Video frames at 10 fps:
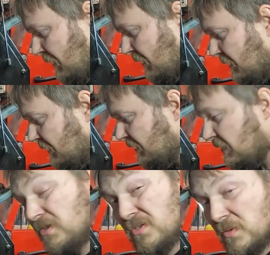if you had any
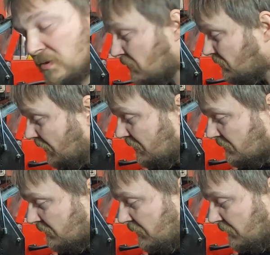issues with your
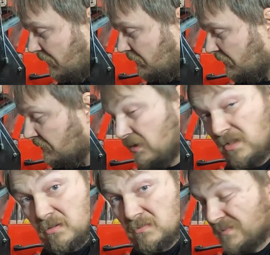lights or you found anything,
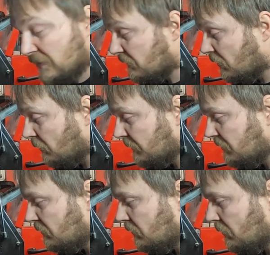you know, leave a comment.